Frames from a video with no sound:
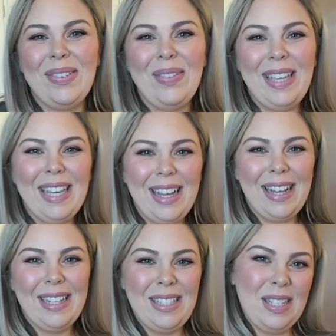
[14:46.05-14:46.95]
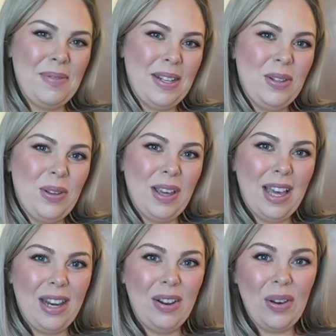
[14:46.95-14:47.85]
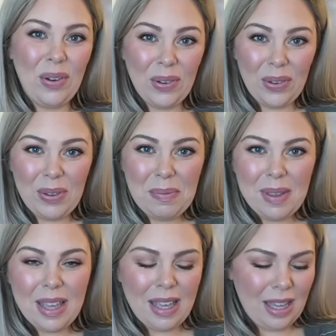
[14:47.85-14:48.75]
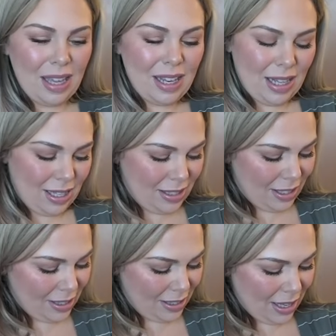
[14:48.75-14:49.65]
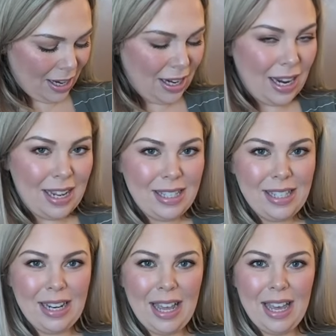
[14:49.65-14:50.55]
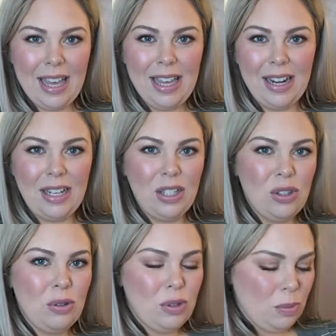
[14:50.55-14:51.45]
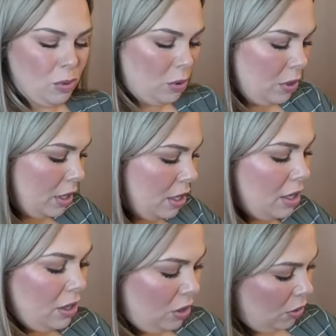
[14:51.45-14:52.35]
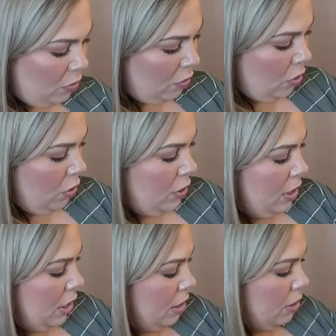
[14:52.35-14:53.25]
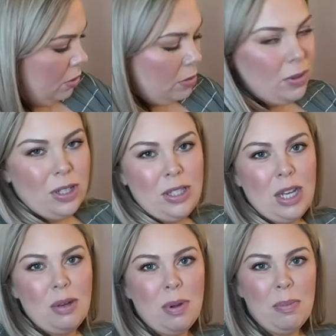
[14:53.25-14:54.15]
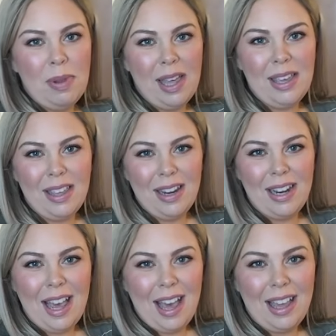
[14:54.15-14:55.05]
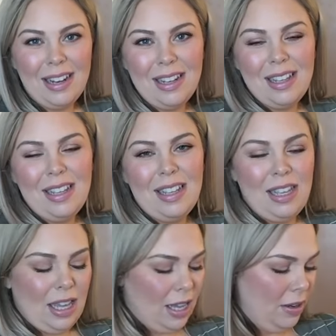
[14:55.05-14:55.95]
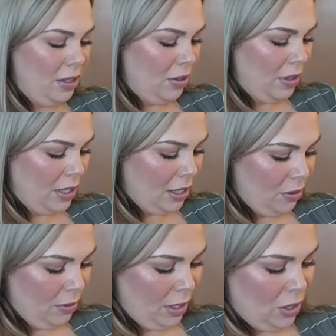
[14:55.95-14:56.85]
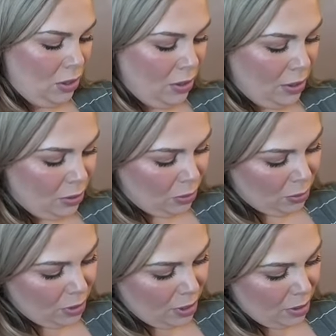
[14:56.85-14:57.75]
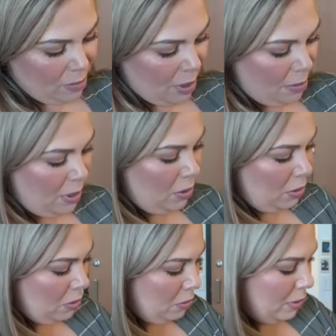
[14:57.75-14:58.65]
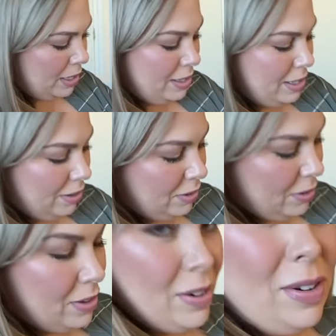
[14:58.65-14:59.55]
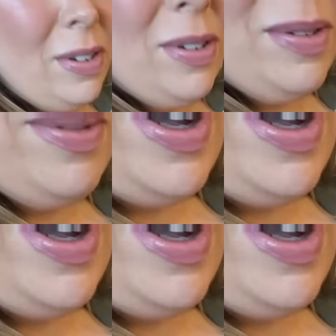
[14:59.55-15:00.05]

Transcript: We are just about to head home. It is Saturday today and I just took some more cute photos in his little dashmal blanket and hat. And he's got this like really cute little puppy dog onesie on from